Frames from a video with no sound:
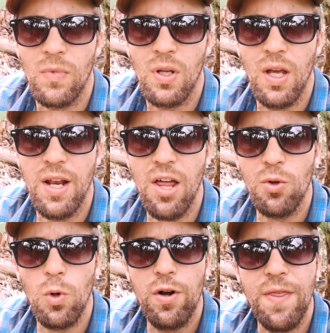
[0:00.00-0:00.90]
And now that
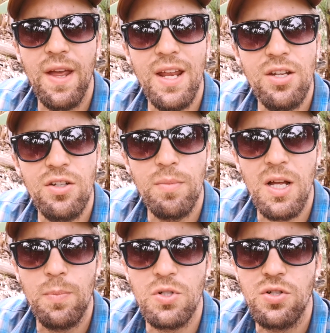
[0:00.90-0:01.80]
we're at the end of my
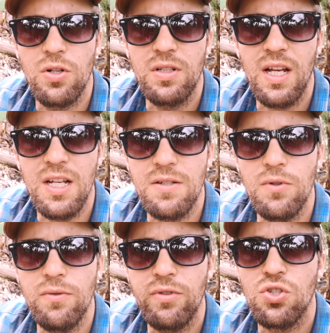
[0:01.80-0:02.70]
episode, guys, if
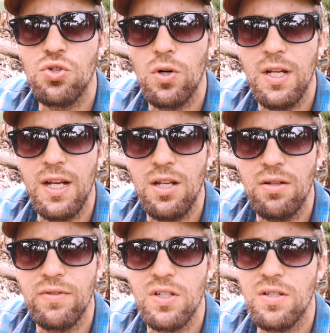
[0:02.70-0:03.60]
you've enjoyed any
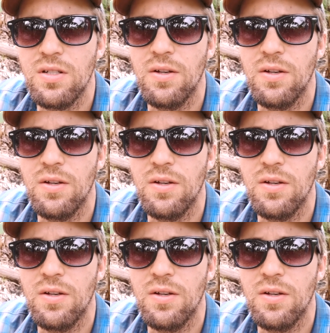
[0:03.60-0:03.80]
of this,